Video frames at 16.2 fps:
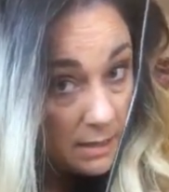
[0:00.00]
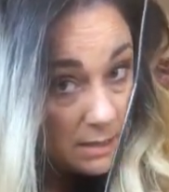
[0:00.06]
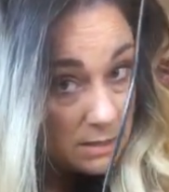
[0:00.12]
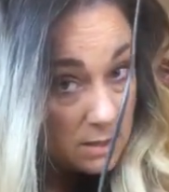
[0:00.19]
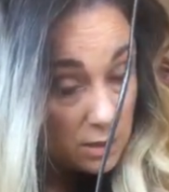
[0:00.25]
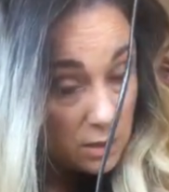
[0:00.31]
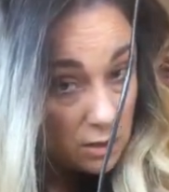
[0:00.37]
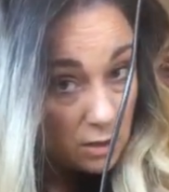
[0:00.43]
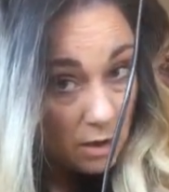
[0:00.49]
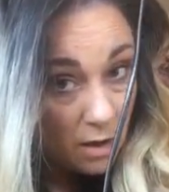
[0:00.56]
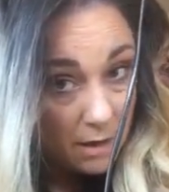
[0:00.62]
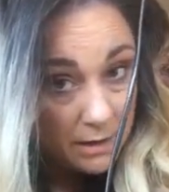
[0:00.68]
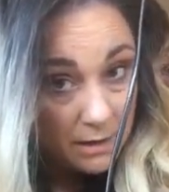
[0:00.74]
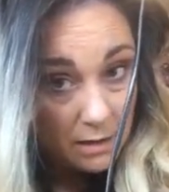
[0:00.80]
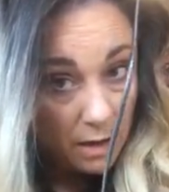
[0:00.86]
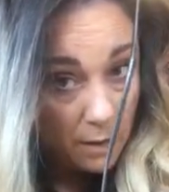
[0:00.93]
So you
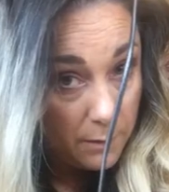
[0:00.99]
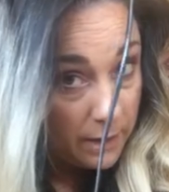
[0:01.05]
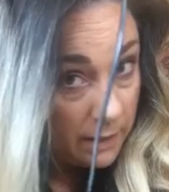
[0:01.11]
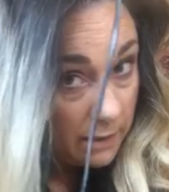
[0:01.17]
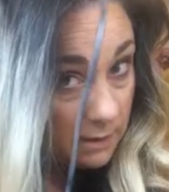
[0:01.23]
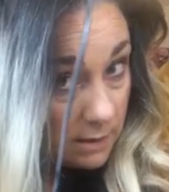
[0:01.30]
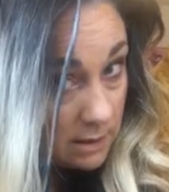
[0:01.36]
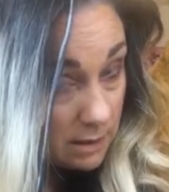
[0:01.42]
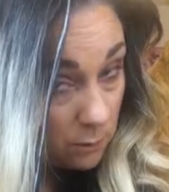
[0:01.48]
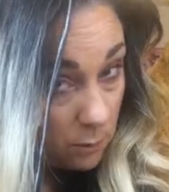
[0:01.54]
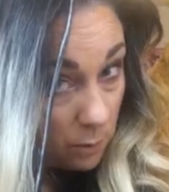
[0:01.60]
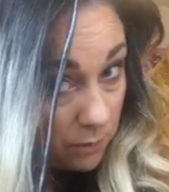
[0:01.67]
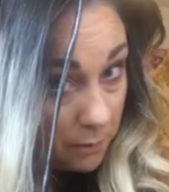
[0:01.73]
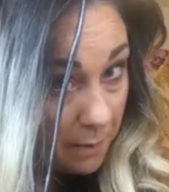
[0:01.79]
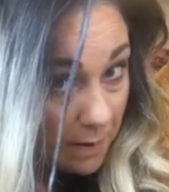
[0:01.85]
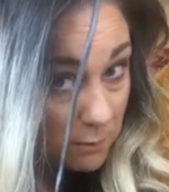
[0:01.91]
kind of go in, you
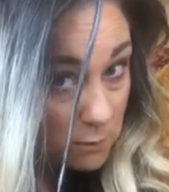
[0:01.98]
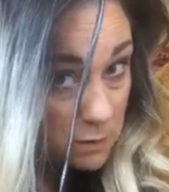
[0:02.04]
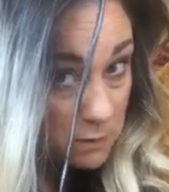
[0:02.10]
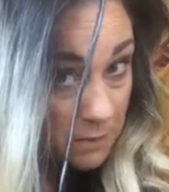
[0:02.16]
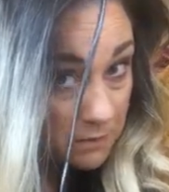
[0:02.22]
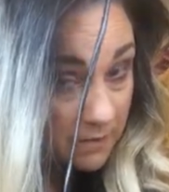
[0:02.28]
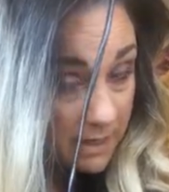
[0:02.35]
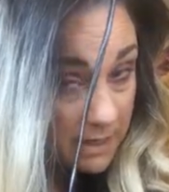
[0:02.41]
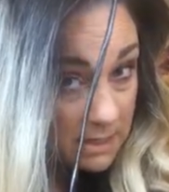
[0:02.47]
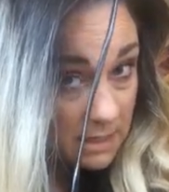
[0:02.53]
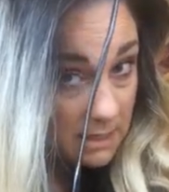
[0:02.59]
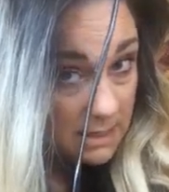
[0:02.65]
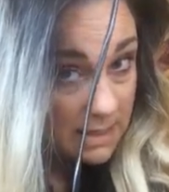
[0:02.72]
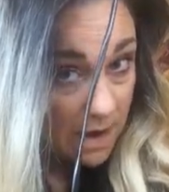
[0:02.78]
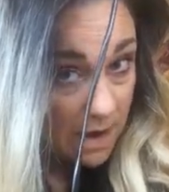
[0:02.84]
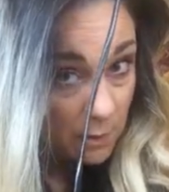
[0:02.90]
want the barrel to be
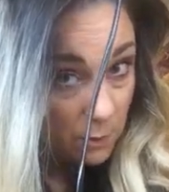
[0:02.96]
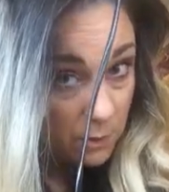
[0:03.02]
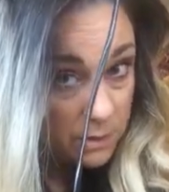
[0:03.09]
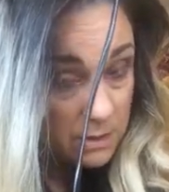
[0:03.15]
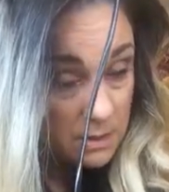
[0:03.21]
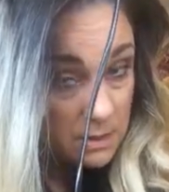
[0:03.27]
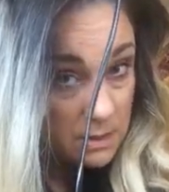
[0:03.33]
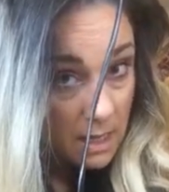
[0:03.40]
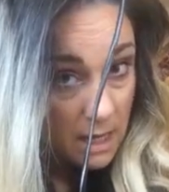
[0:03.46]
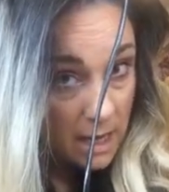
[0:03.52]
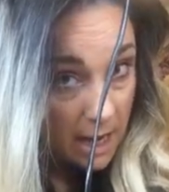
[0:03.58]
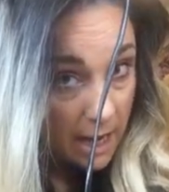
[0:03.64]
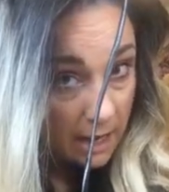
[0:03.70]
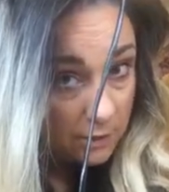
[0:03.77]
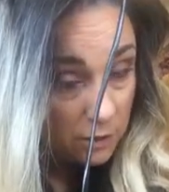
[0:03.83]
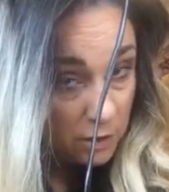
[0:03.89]
facing downwards
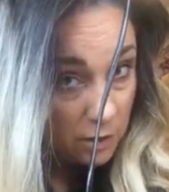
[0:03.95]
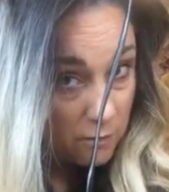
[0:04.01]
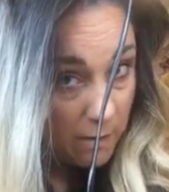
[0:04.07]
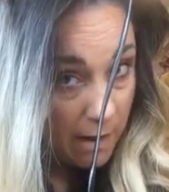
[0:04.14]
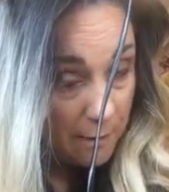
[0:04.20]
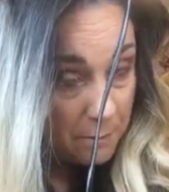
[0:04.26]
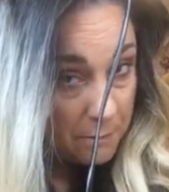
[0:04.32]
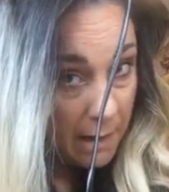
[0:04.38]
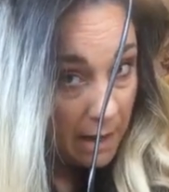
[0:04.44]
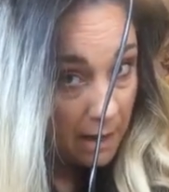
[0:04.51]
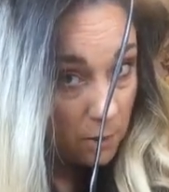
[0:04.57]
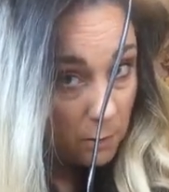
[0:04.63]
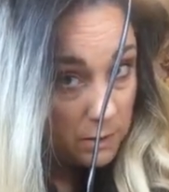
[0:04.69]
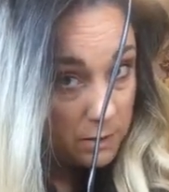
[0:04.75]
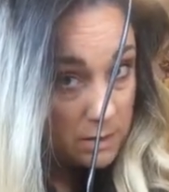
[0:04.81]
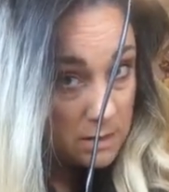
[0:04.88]
and you're going to wrap
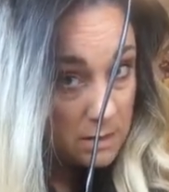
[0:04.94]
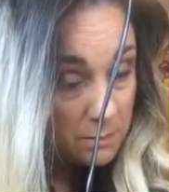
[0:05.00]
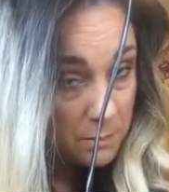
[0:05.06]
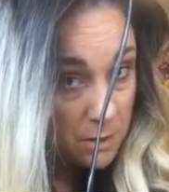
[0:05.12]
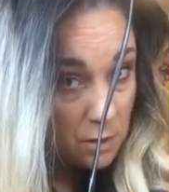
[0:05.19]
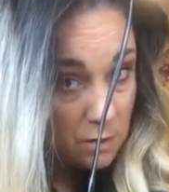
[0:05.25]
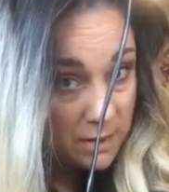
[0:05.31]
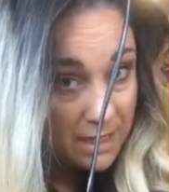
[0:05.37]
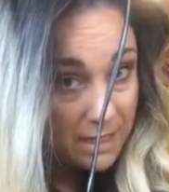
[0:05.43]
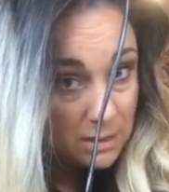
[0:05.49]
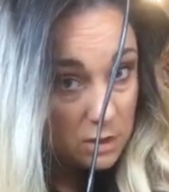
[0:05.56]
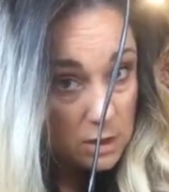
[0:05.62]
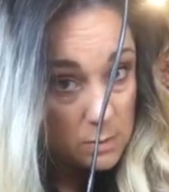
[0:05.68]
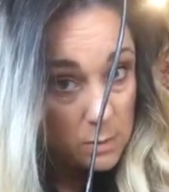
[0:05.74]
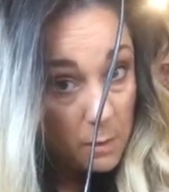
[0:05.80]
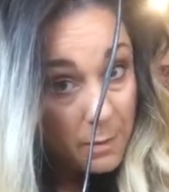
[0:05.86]
backwards, but you need
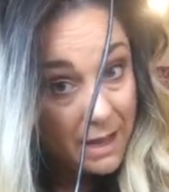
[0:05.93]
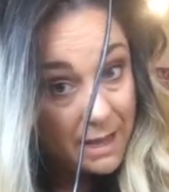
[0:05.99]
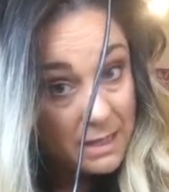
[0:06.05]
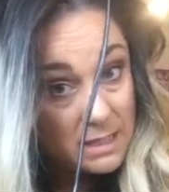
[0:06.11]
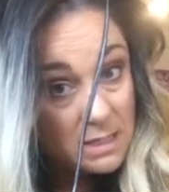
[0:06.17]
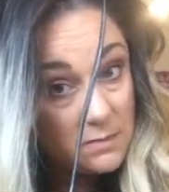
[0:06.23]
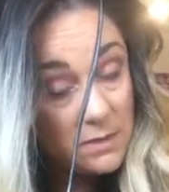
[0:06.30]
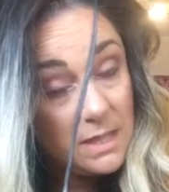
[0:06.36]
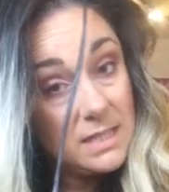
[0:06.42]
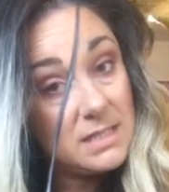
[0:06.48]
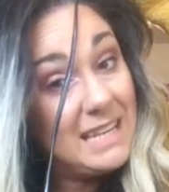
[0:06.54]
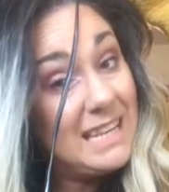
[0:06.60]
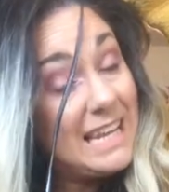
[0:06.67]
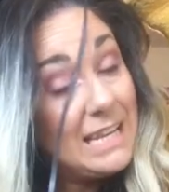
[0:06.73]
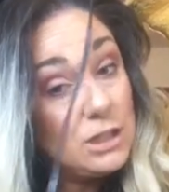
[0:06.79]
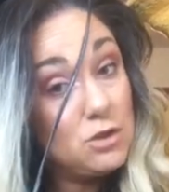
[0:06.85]
to swap hands for this
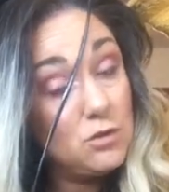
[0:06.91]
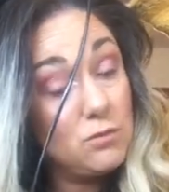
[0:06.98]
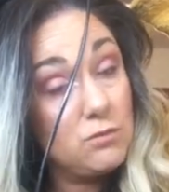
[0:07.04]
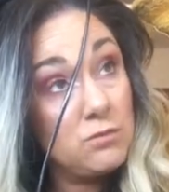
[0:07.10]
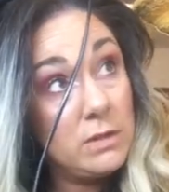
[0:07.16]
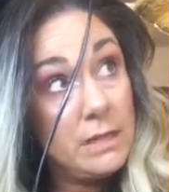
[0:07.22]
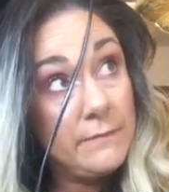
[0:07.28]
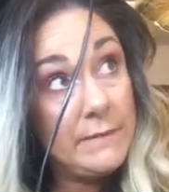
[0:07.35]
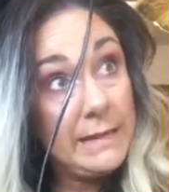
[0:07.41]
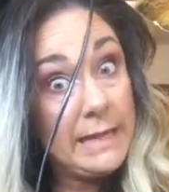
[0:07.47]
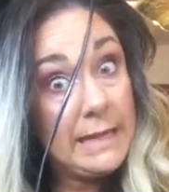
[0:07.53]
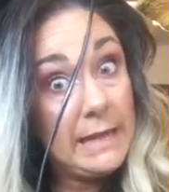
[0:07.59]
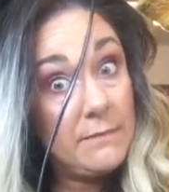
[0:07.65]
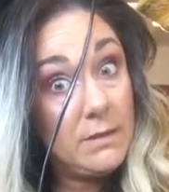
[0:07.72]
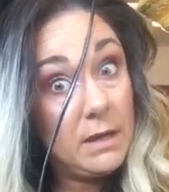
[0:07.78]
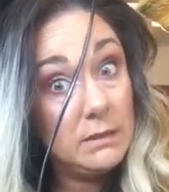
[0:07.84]
unless you're really, really
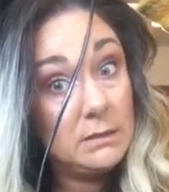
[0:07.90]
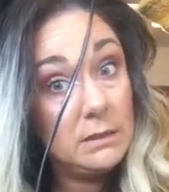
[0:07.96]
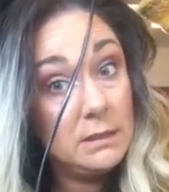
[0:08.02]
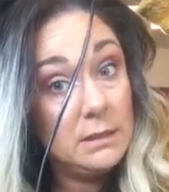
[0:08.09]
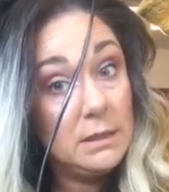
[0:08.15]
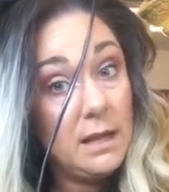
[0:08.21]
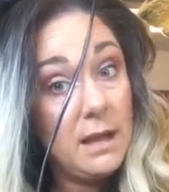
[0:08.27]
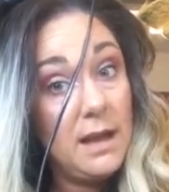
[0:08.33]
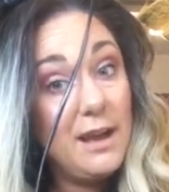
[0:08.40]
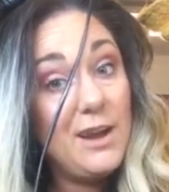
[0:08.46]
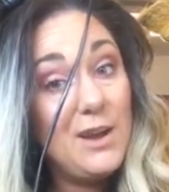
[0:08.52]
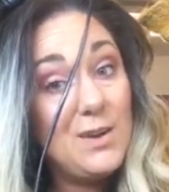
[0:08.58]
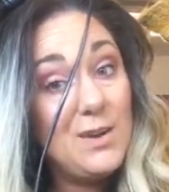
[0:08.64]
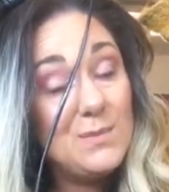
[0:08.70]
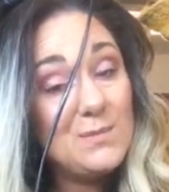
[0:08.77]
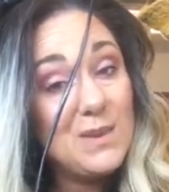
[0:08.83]
clever
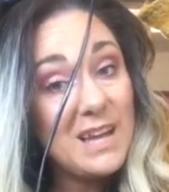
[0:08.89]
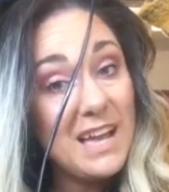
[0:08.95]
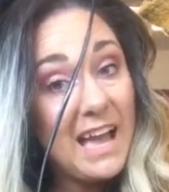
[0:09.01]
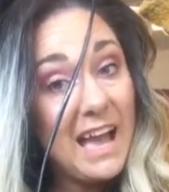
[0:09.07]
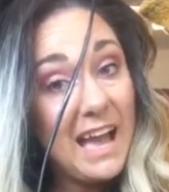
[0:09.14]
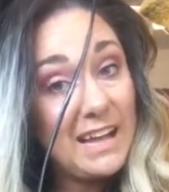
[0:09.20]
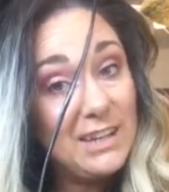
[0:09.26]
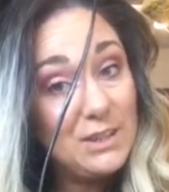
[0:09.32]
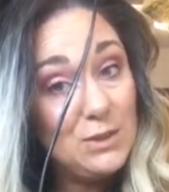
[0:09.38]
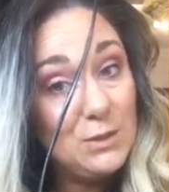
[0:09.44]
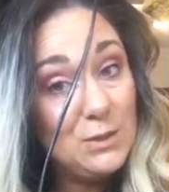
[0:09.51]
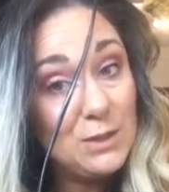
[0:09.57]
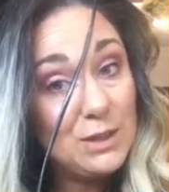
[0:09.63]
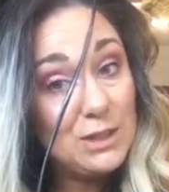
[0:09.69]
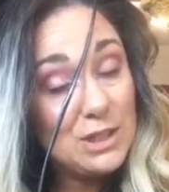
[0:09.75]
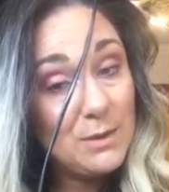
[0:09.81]
and you
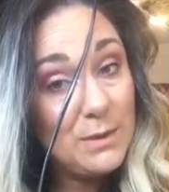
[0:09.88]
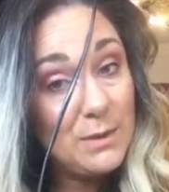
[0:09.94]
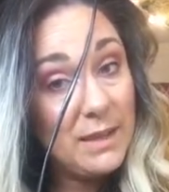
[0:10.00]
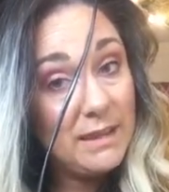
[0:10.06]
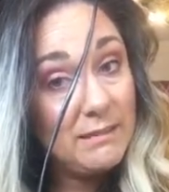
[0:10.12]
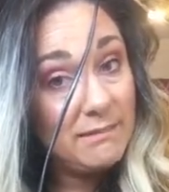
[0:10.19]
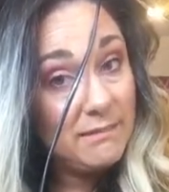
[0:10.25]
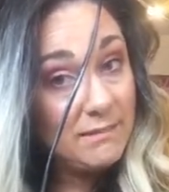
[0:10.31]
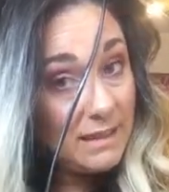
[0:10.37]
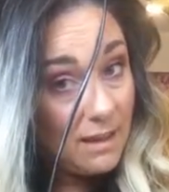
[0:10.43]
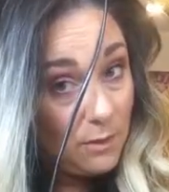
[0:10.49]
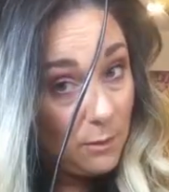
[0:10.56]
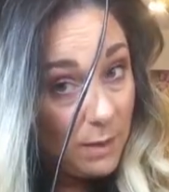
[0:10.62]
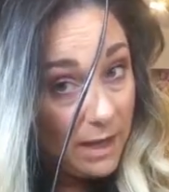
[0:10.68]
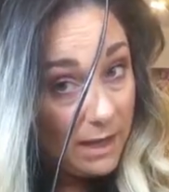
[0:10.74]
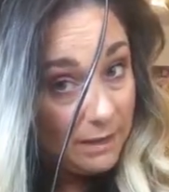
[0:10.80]
can do it the
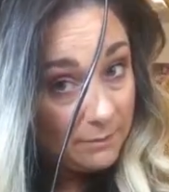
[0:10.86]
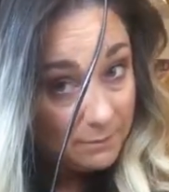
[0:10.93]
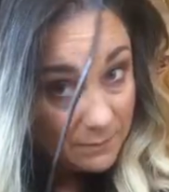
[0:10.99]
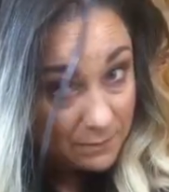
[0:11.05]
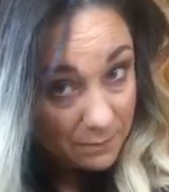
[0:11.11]
other way.